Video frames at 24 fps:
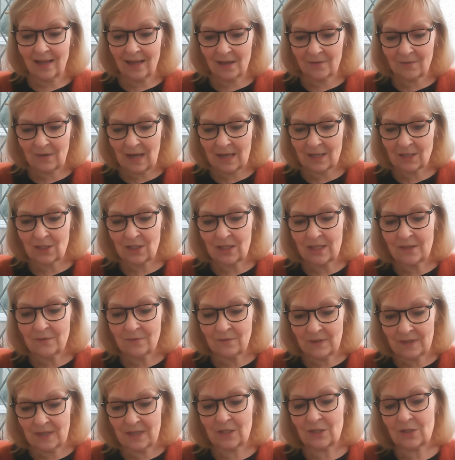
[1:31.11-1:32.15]
I've actually
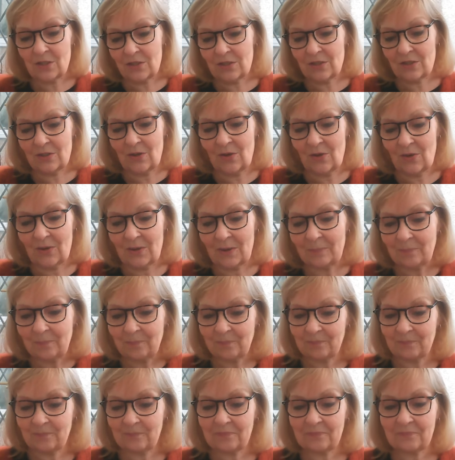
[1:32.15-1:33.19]
finished a sock.
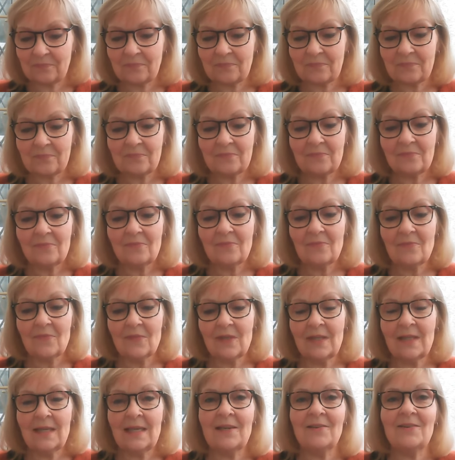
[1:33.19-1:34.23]

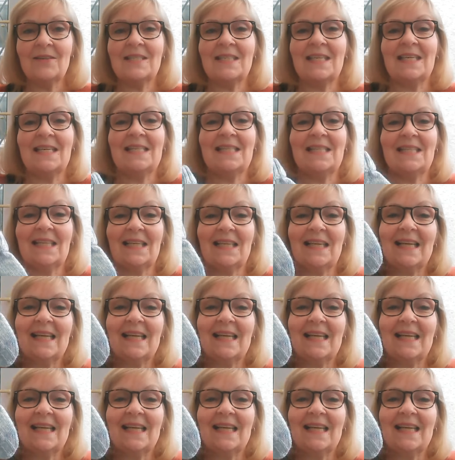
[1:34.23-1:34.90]
And here it is.